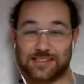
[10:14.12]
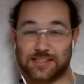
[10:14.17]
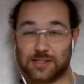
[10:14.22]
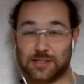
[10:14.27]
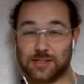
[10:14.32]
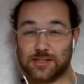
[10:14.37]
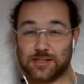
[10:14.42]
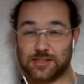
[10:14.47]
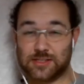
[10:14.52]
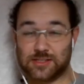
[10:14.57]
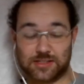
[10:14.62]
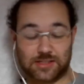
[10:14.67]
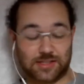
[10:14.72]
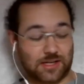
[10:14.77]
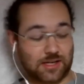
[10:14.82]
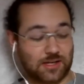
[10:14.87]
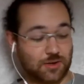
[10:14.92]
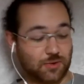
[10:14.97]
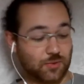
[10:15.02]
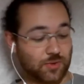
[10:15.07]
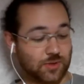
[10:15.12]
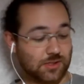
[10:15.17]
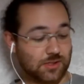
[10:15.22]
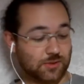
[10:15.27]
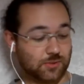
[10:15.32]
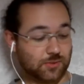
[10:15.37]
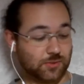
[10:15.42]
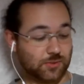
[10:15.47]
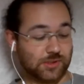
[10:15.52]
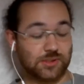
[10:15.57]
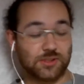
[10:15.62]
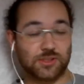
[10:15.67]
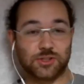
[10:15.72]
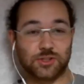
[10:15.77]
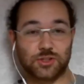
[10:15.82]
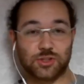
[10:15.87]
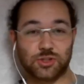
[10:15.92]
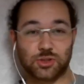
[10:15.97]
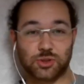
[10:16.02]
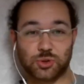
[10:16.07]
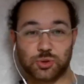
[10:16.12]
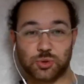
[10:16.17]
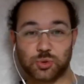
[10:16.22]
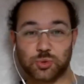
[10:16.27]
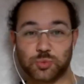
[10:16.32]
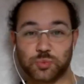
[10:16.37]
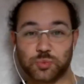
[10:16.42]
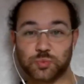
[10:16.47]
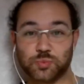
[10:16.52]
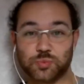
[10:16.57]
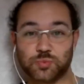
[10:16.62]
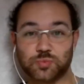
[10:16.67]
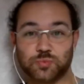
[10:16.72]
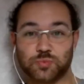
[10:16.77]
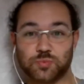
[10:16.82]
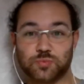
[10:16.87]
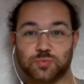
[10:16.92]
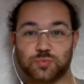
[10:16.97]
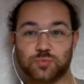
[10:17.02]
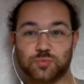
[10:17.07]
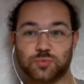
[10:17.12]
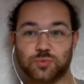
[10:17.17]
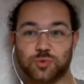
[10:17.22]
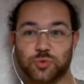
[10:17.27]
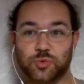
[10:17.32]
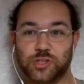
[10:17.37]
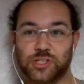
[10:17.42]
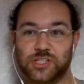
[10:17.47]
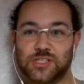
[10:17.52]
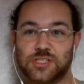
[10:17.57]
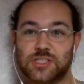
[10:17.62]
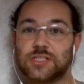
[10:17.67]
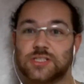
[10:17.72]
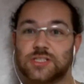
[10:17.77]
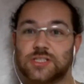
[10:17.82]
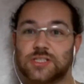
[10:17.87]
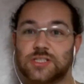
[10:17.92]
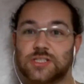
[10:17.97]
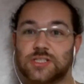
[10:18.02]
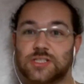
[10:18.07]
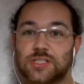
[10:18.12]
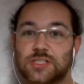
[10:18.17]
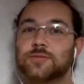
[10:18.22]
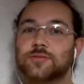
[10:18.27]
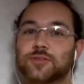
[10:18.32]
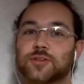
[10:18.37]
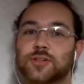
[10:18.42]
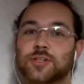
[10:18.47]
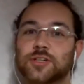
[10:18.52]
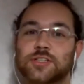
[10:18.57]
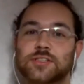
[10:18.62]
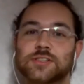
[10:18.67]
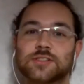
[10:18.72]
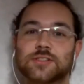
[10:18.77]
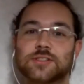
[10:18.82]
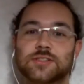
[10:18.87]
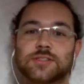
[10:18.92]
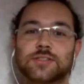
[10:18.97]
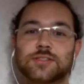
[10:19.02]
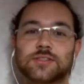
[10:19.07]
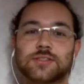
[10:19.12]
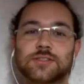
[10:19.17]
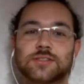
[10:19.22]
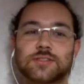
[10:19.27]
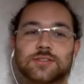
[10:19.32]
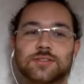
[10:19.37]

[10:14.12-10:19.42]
Does anyone want to read for us?